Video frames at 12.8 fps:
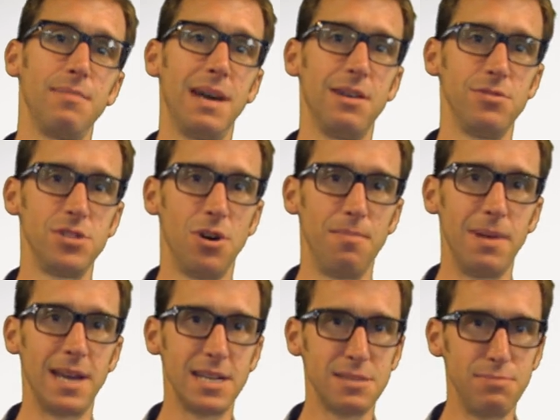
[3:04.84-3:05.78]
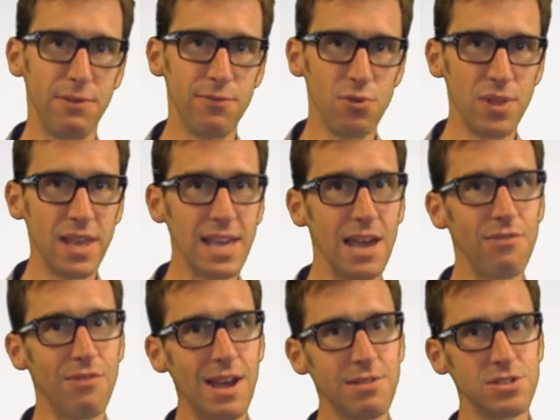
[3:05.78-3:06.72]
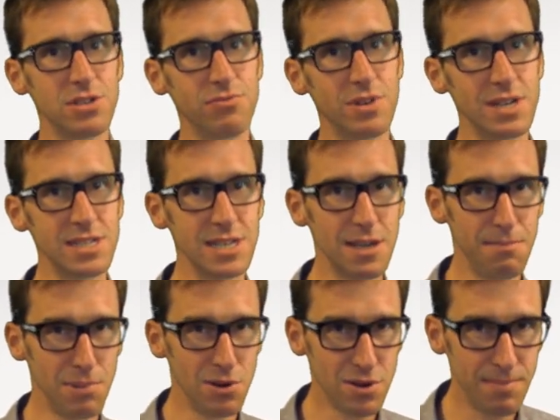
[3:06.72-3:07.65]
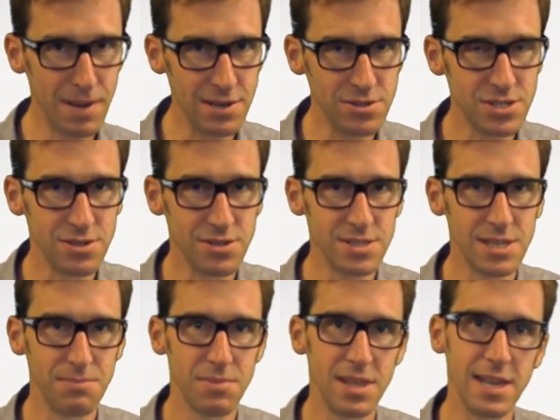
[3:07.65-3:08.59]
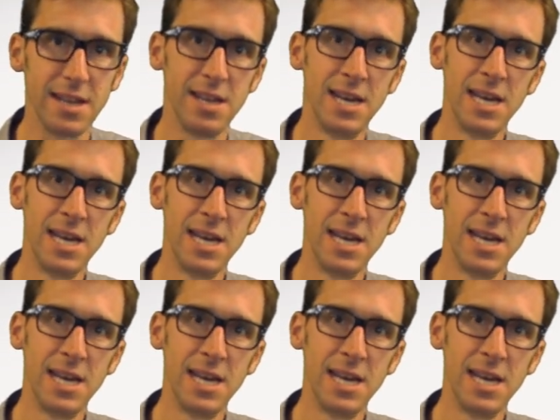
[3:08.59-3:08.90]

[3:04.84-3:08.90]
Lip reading: about topics before they get round to writing a blog post on something.